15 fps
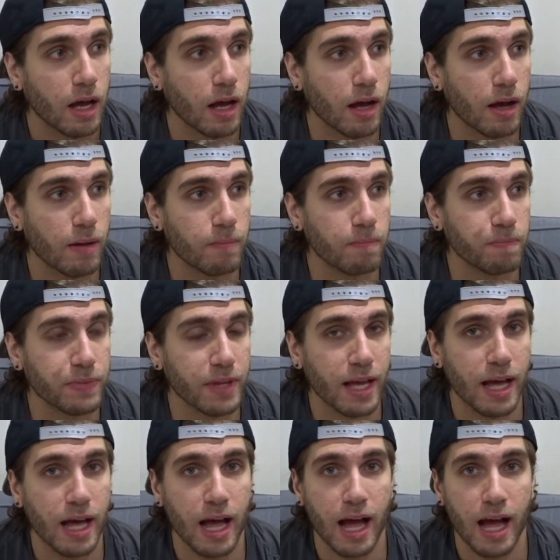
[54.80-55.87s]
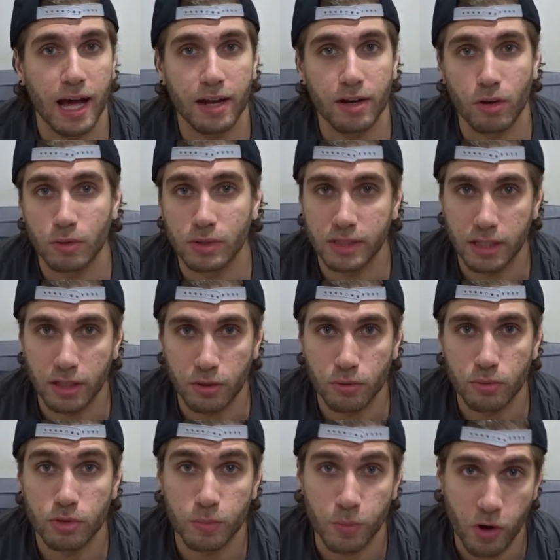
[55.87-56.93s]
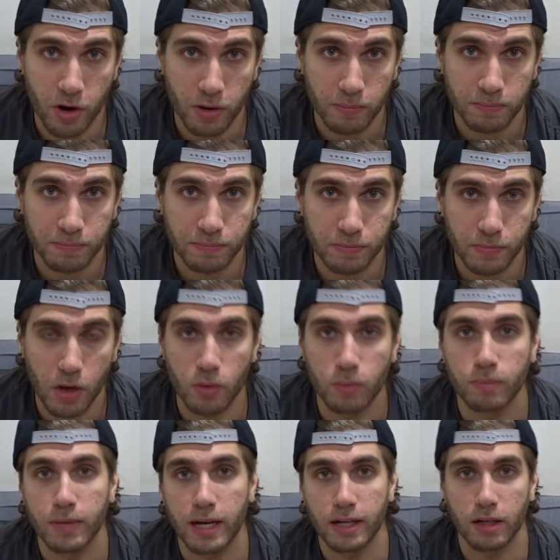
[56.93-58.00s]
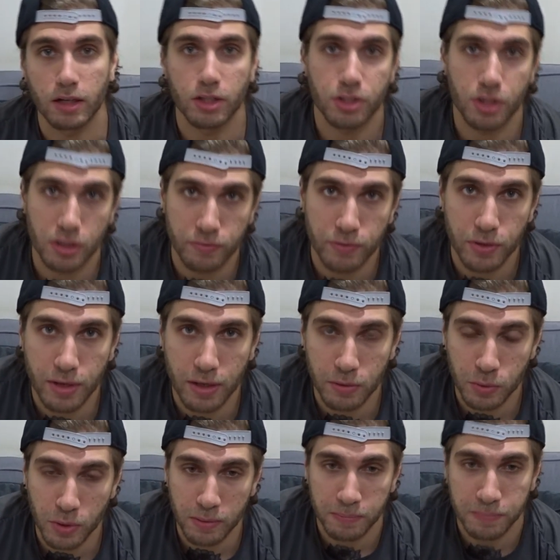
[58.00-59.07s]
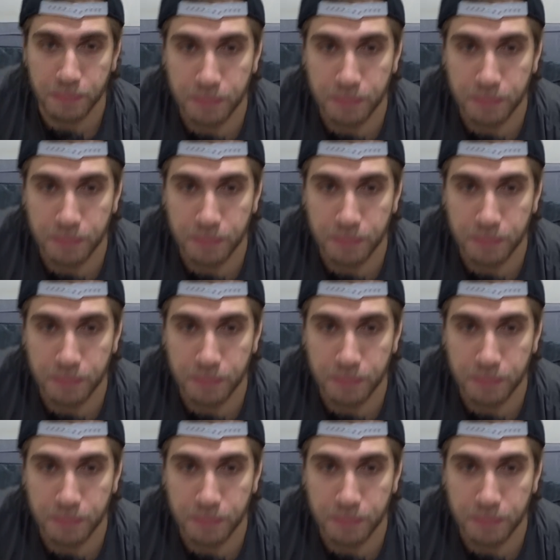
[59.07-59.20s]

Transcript: Um, and I'll see you tomorrow. Oh, and I'm going to show you the view now as well.